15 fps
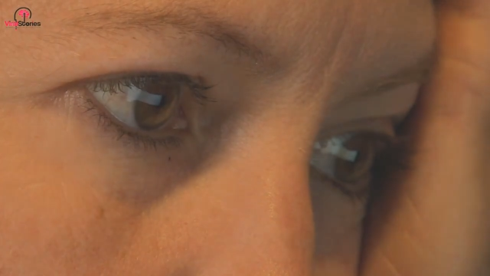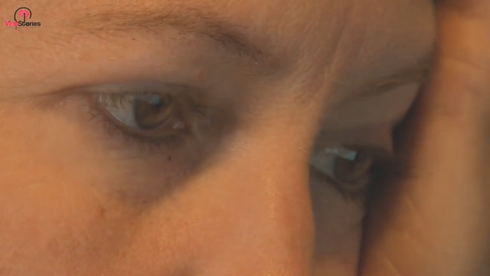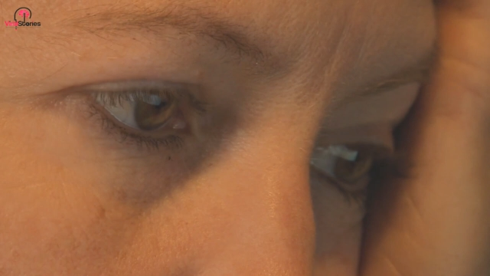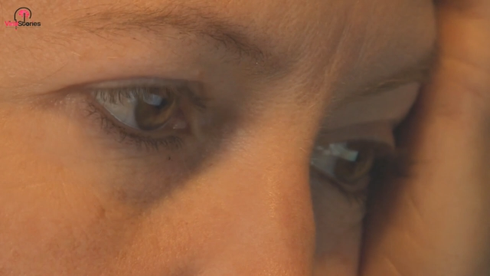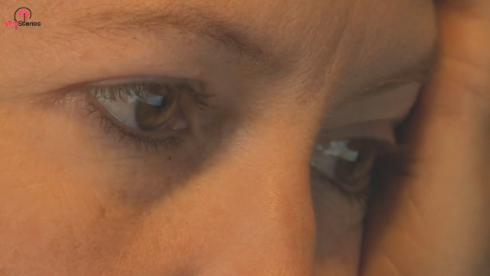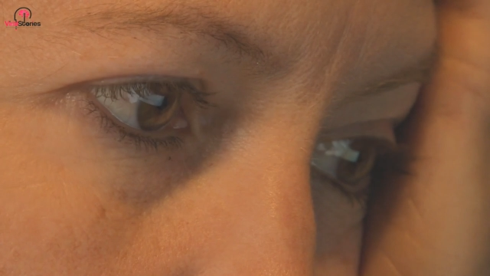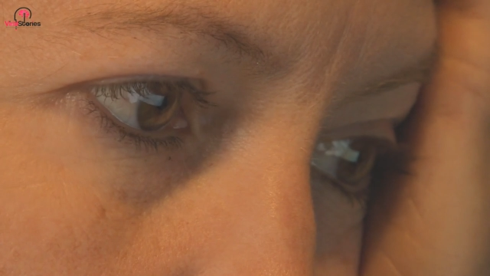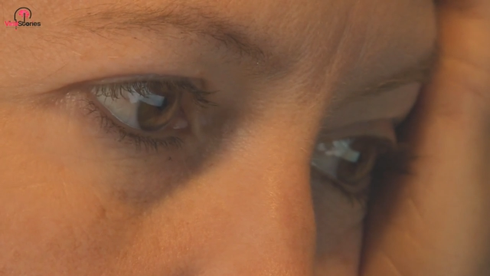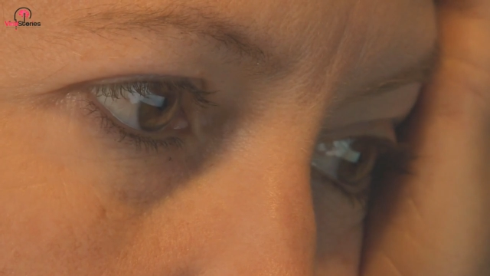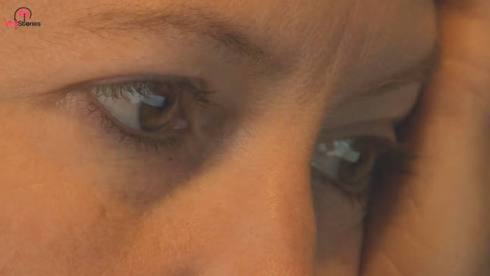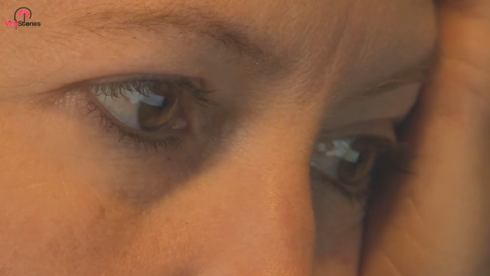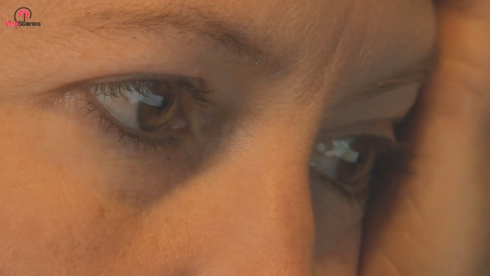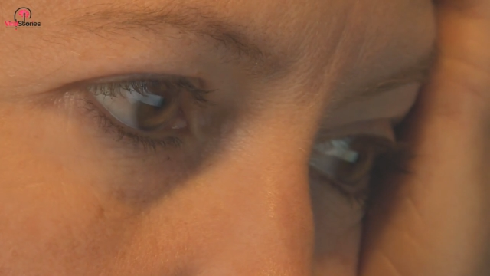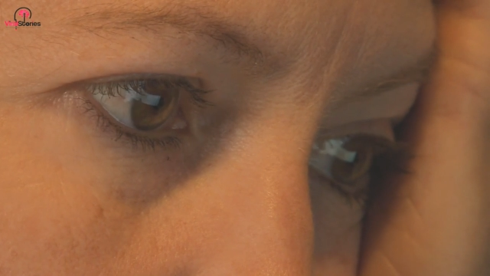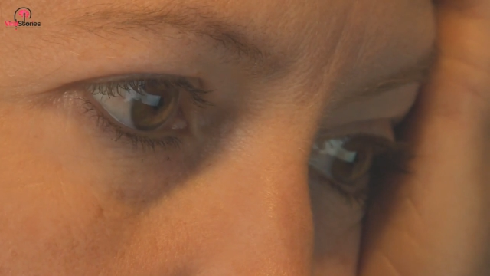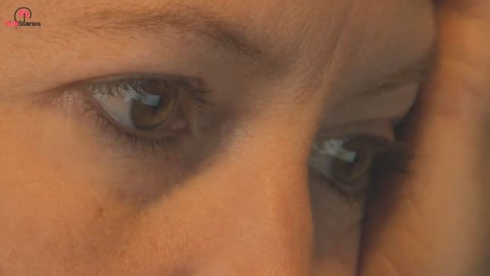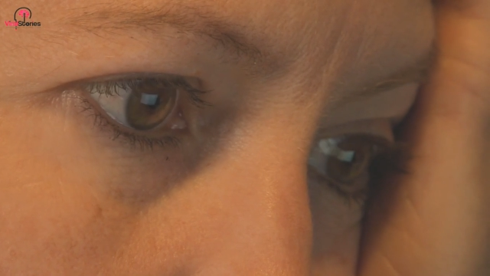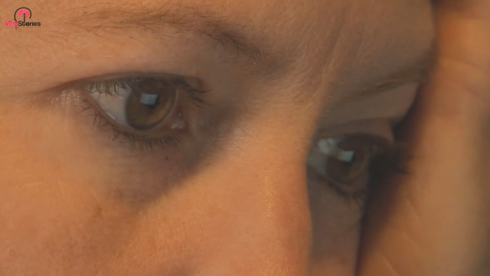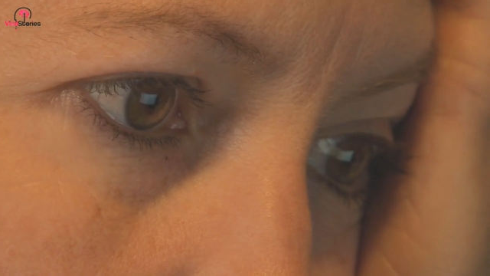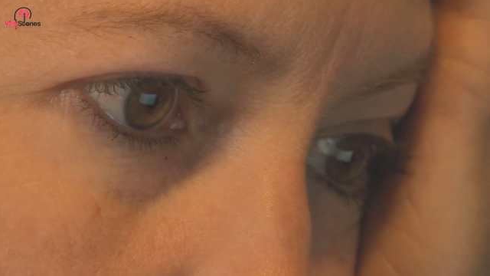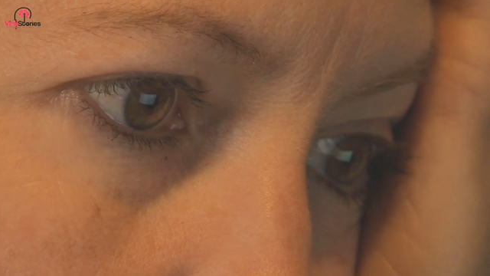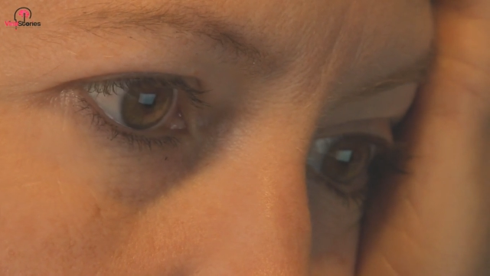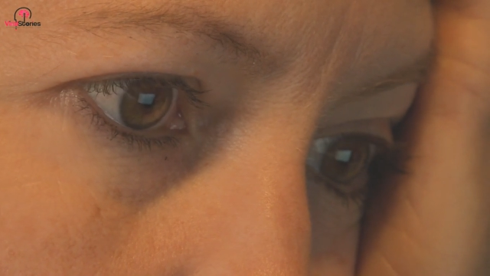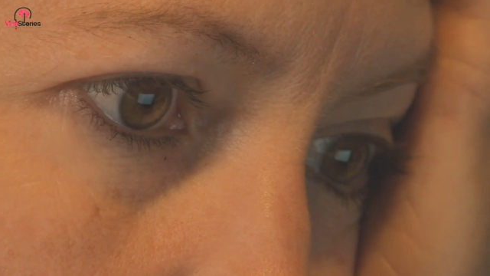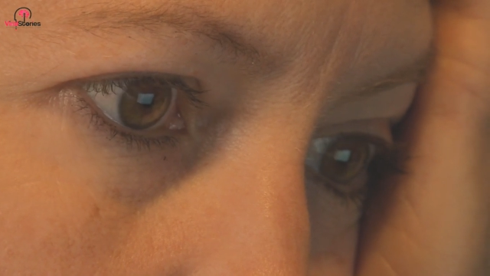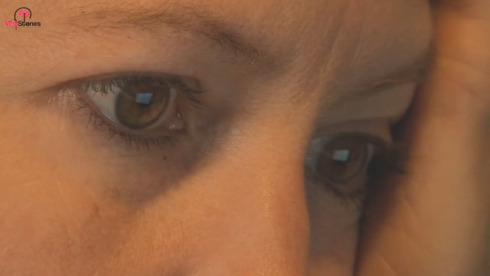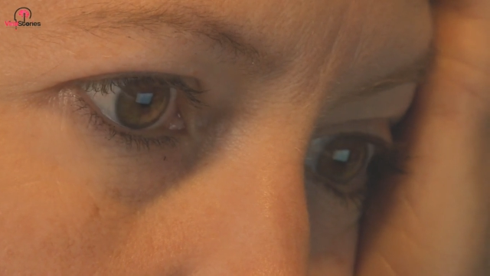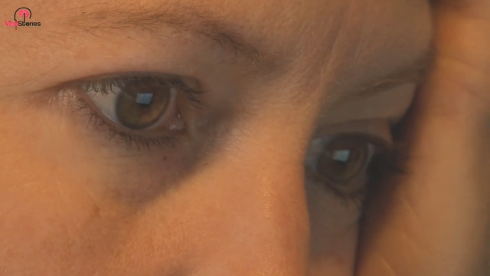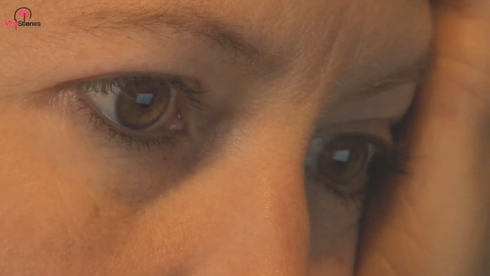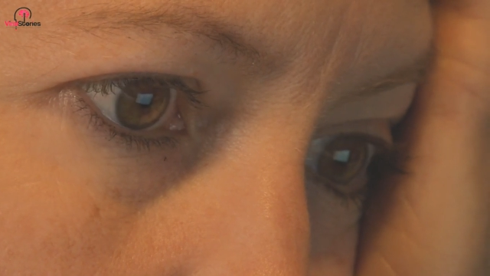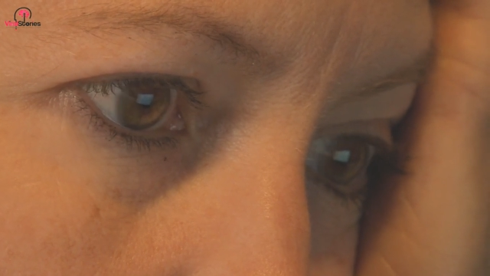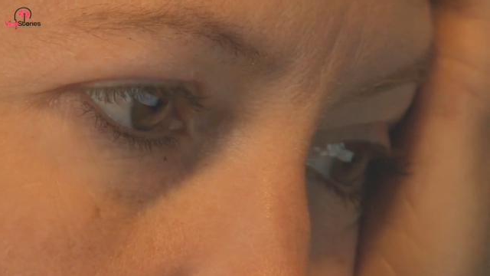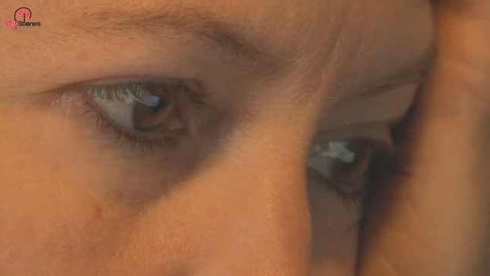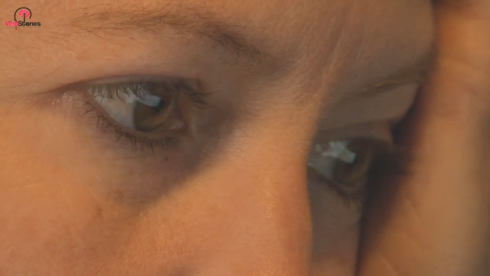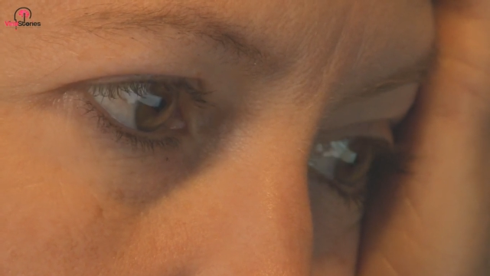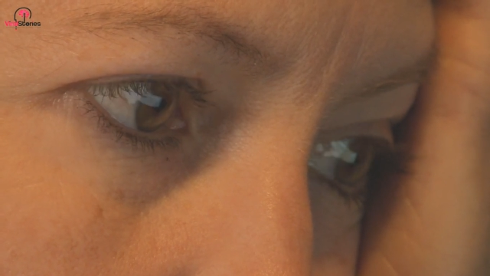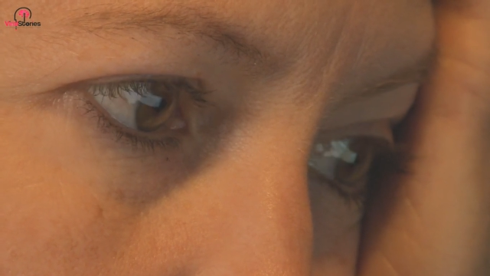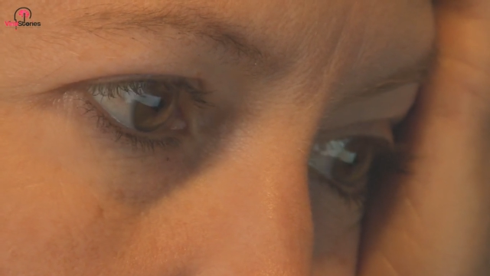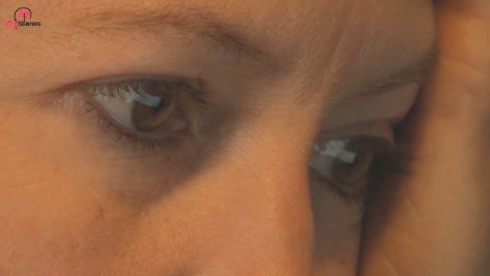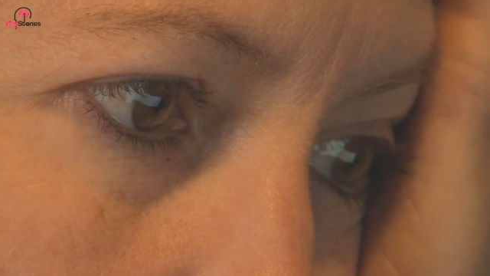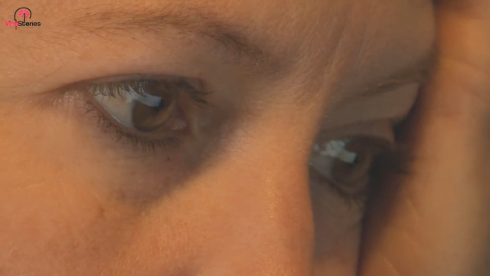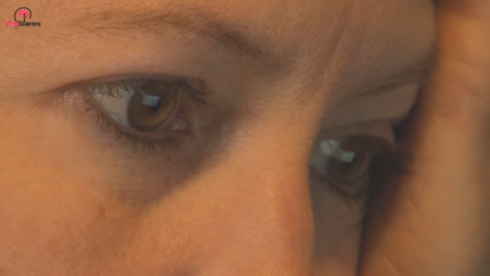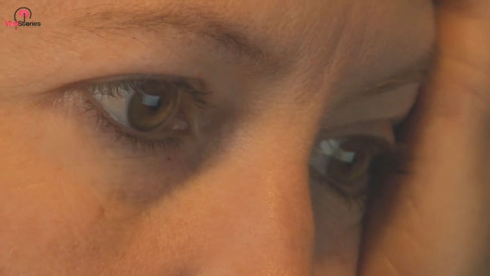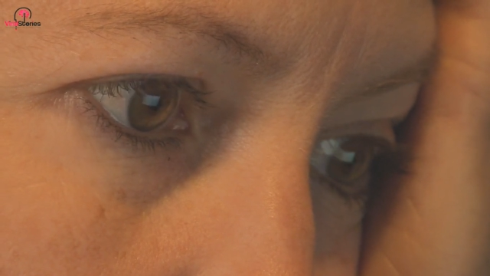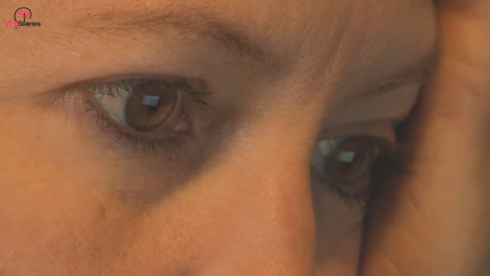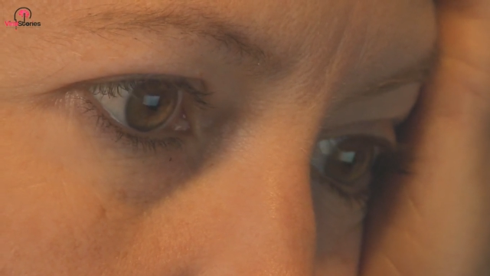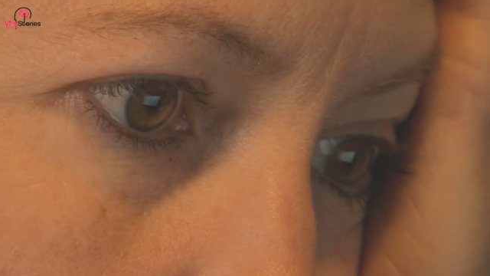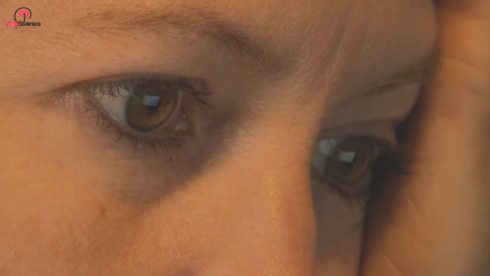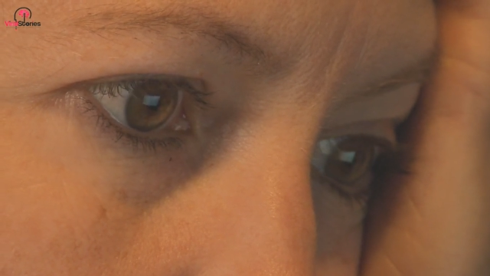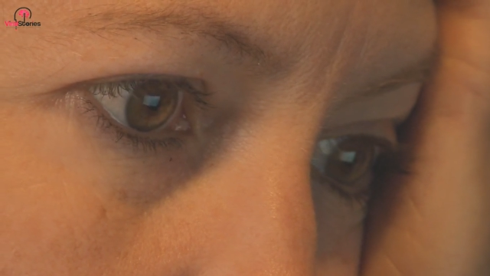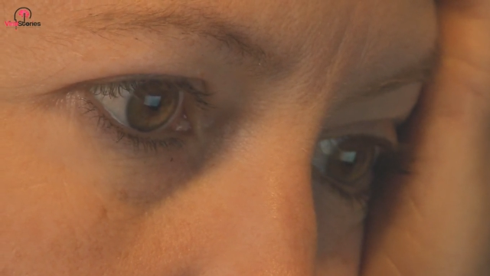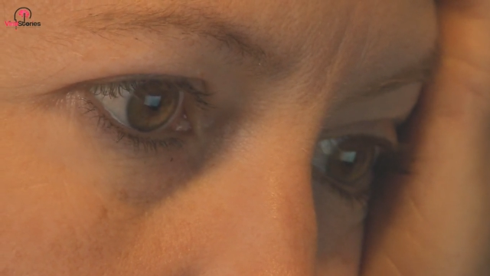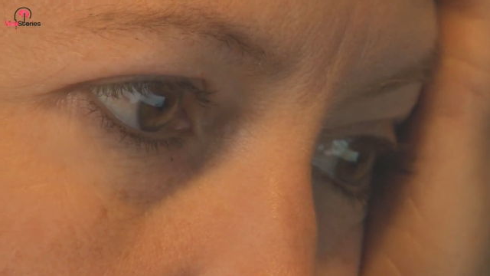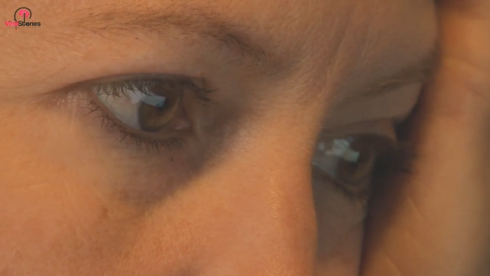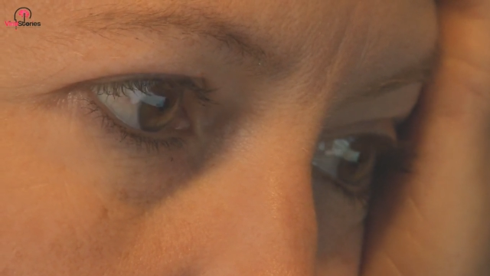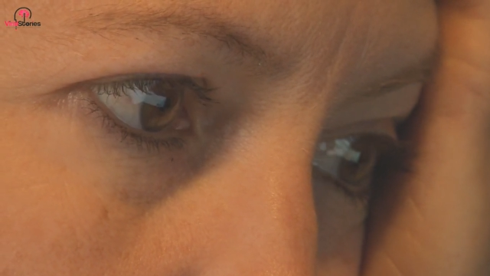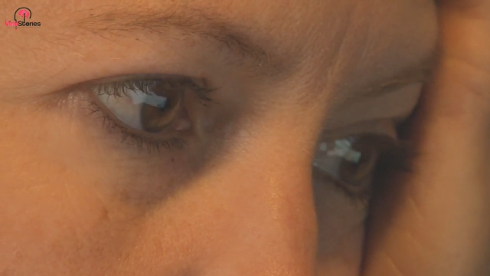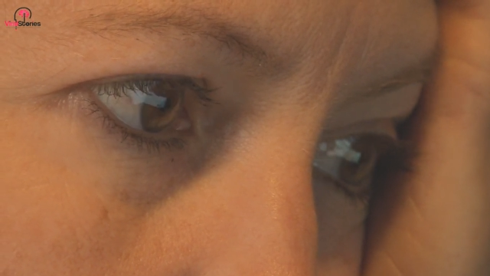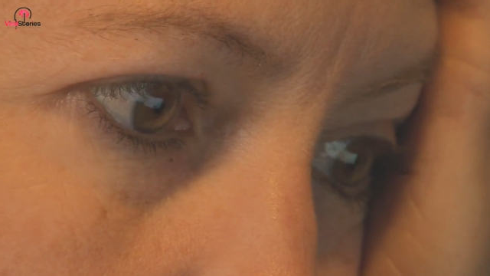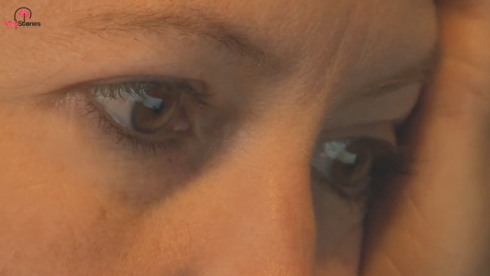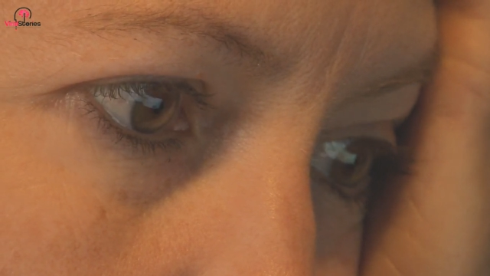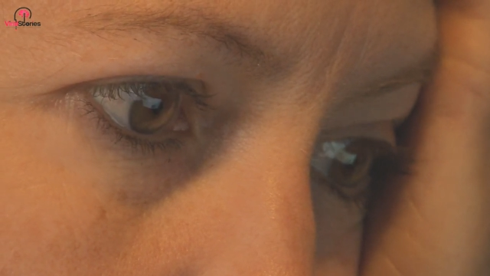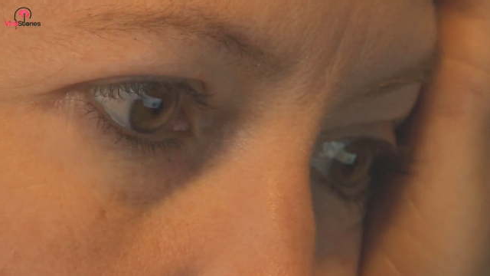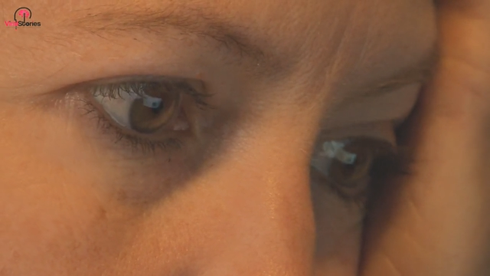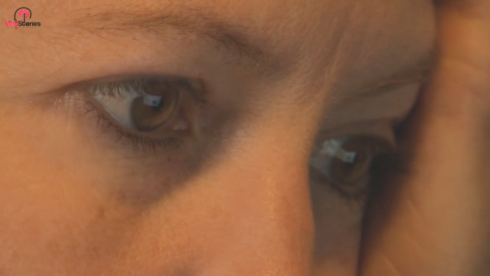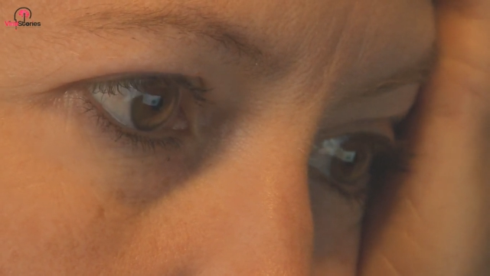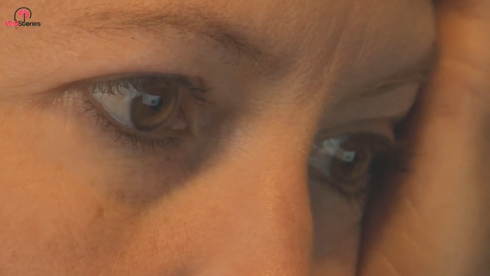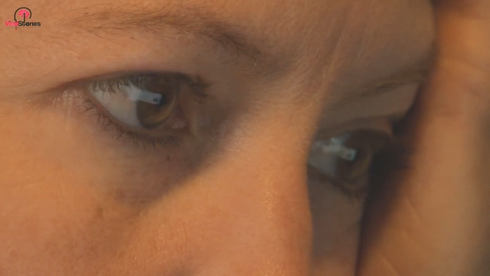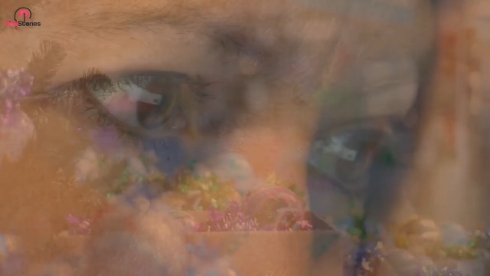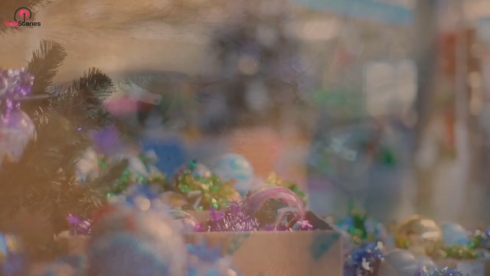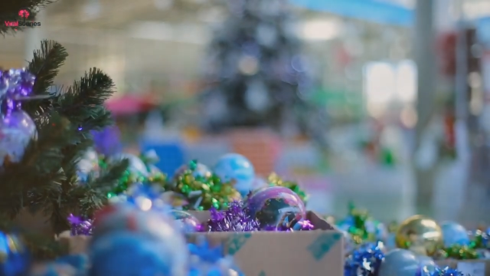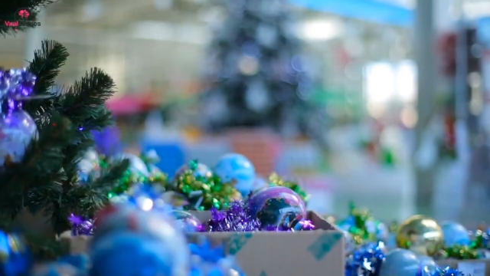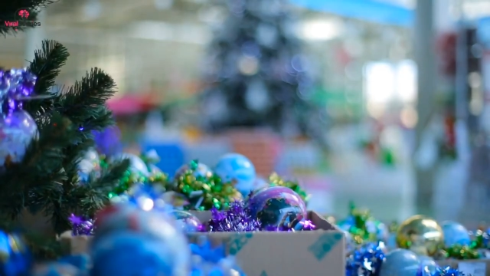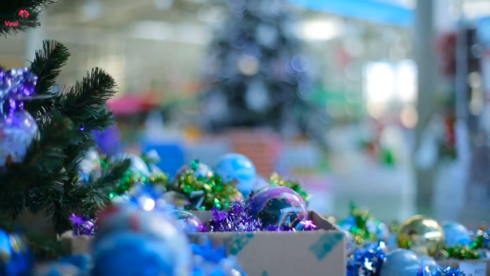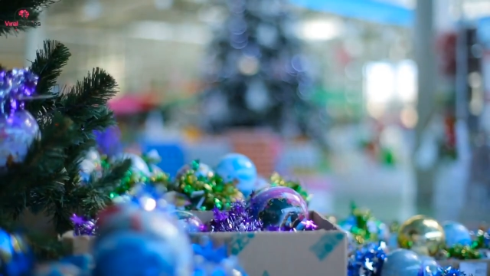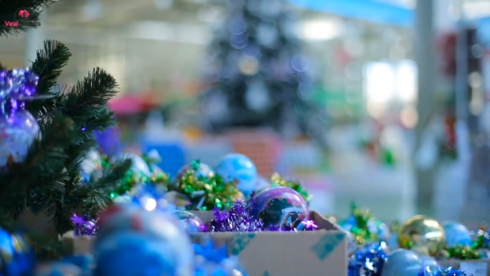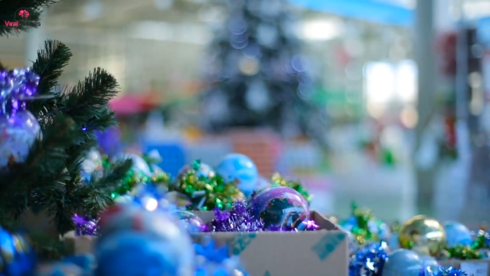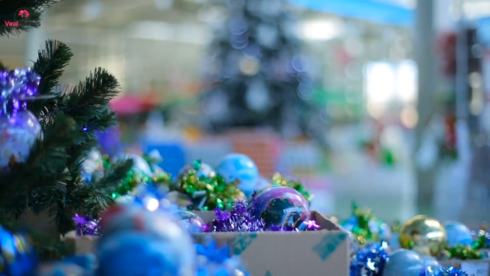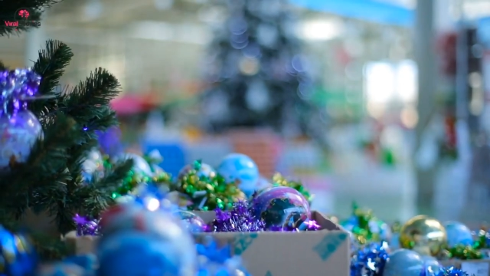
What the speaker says: (no speaker visible)